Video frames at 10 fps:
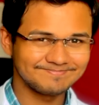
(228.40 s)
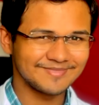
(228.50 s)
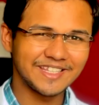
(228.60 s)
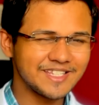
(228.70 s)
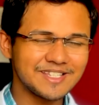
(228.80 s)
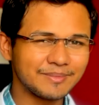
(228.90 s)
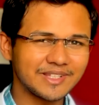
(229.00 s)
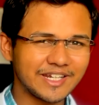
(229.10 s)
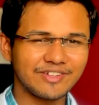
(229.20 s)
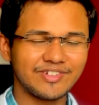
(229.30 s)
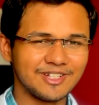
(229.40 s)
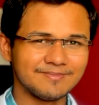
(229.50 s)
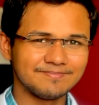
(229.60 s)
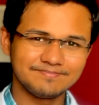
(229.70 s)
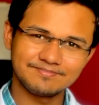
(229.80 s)
this is something that i feel
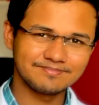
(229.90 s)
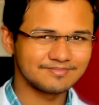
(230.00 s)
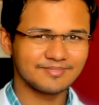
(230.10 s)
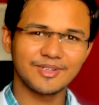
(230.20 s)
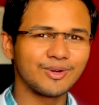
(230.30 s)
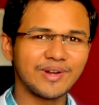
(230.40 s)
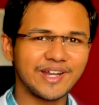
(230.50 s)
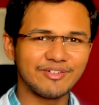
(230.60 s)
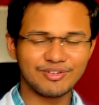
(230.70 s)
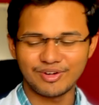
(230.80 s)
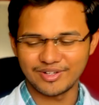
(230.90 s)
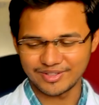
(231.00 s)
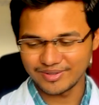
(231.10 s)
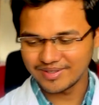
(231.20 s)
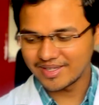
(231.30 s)
go ahead if you want
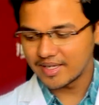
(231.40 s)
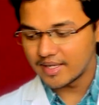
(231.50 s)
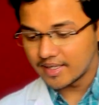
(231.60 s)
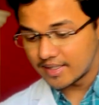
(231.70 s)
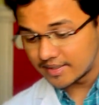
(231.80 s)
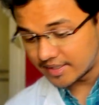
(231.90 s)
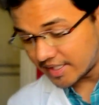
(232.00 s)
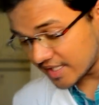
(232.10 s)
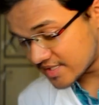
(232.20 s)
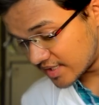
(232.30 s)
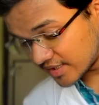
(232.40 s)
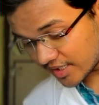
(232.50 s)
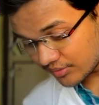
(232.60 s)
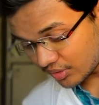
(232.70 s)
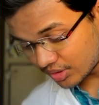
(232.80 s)
to the next thing
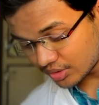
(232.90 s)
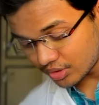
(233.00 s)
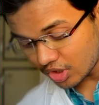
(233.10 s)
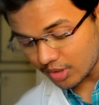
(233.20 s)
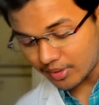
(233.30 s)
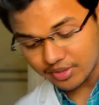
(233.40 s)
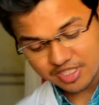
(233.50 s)
that i want to talk about